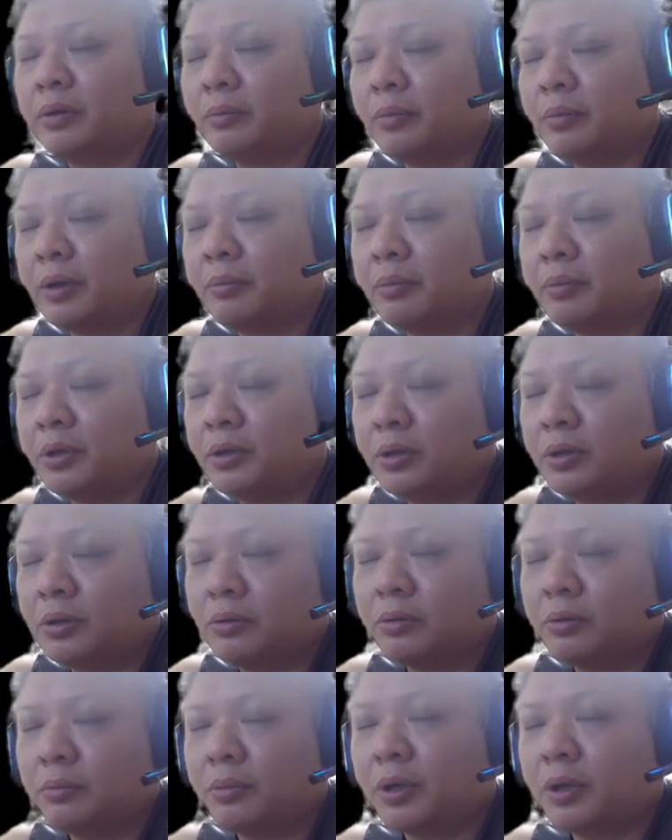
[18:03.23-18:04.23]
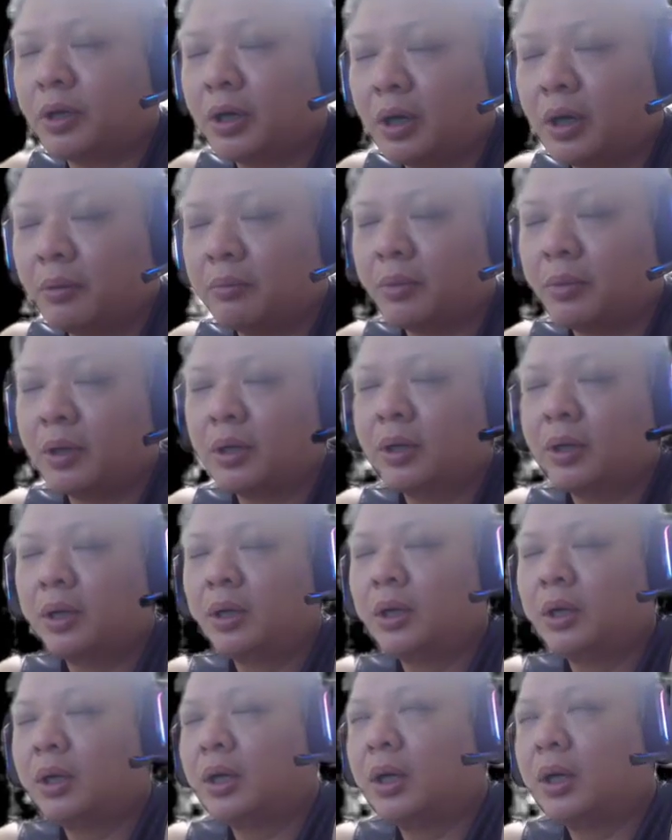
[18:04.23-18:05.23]
all the black pieces will become
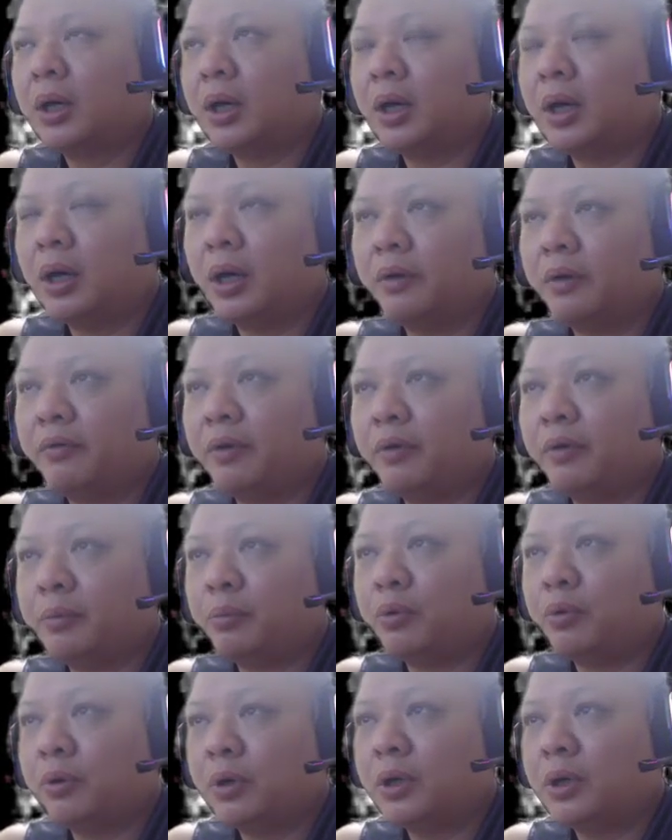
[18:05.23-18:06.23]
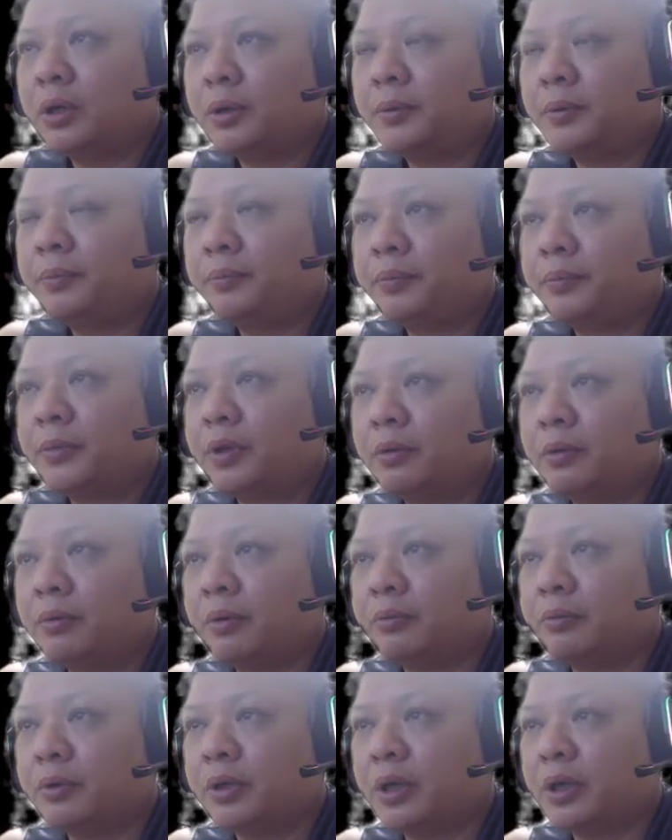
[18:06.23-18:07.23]
very poor.
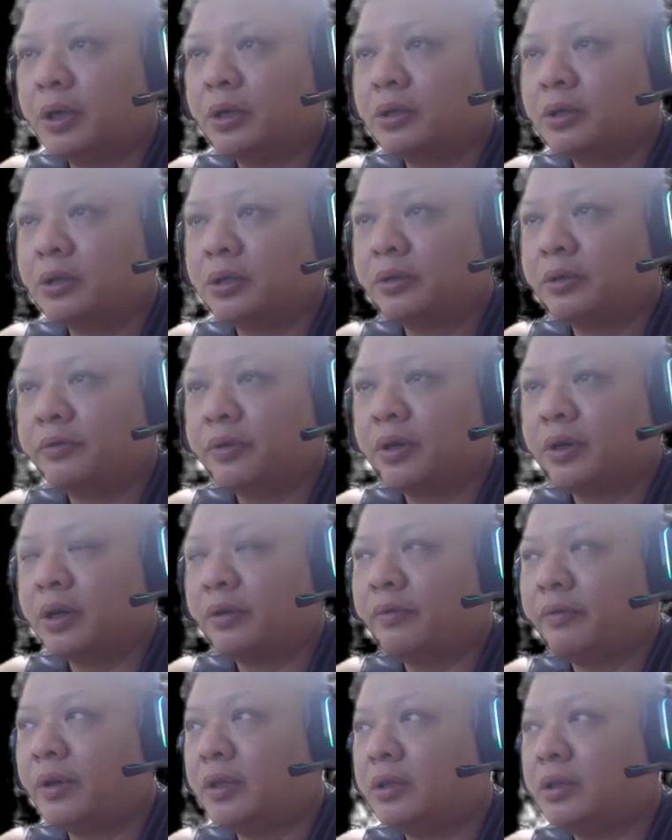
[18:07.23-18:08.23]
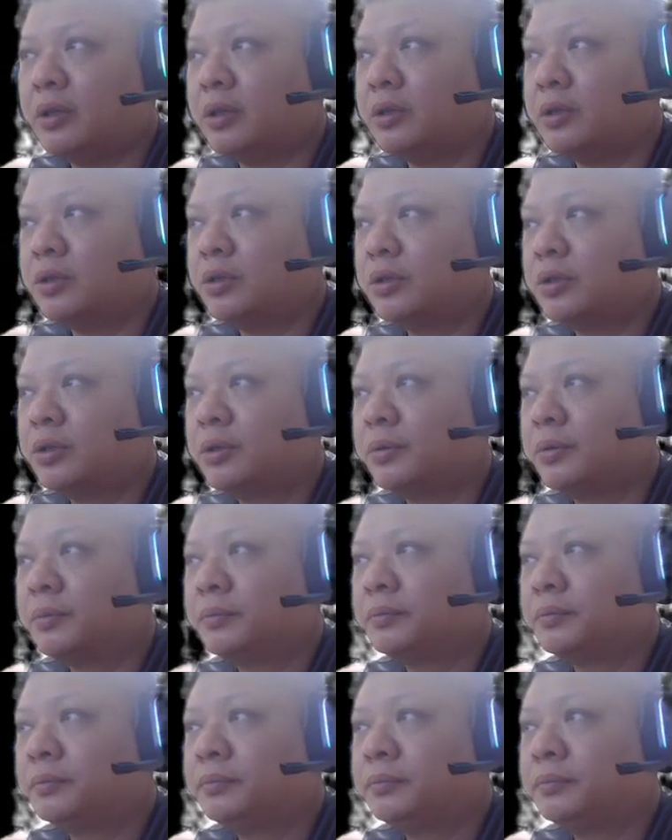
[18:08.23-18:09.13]
Red will gain a significant advantage.